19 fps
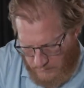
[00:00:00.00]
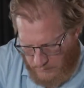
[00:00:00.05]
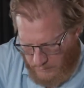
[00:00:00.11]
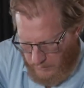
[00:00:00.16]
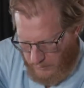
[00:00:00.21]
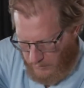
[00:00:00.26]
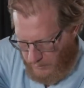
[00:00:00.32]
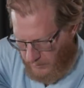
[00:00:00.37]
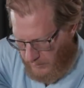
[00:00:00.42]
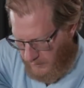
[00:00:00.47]

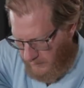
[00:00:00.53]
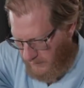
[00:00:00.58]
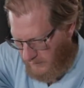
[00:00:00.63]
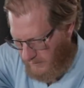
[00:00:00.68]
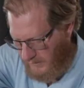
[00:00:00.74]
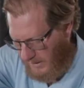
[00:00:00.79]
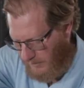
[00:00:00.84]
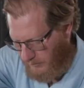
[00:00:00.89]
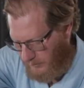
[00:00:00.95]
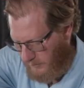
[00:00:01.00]
You heard it
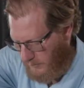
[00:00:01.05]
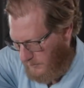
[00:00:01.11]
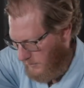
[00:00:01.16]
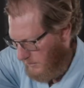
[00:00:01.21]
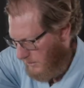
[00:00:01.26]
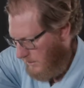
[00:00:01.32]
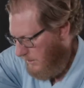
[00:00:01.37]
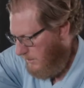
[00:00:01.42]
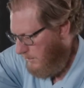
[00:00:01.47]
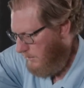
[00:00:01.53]
snap
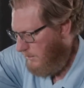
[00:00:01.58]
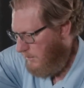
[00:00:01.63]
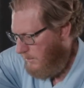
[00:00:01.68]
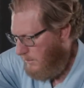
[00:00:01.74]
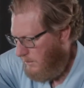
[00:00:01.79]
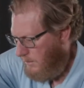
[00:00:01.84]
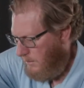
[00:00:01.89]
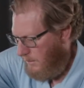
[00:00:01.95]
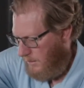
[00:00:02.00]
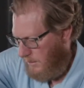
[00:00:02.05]
in
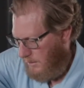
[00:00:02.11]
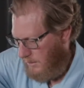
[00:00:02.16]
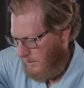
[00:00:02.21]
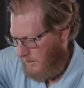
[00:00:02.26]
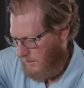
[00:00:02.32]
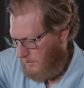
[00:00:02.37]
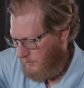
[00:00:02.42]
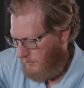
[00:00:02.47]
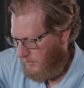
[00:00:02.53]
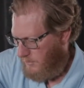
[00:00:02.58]

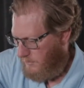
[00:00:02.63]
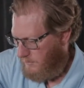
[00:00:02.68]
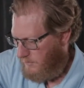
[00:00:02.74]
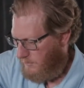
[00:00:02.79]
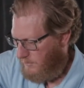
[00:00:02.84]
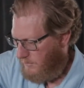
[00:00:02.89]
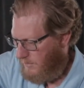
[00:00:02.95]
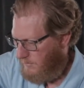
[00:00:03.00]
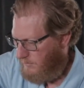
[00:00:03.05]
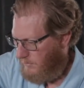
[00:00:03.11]
and I'm going to
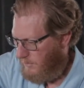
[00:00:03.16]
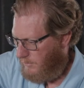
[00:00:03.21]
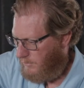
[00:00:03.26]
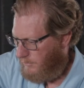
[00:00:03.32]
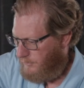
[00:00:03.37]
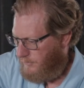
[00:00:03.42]
just give a little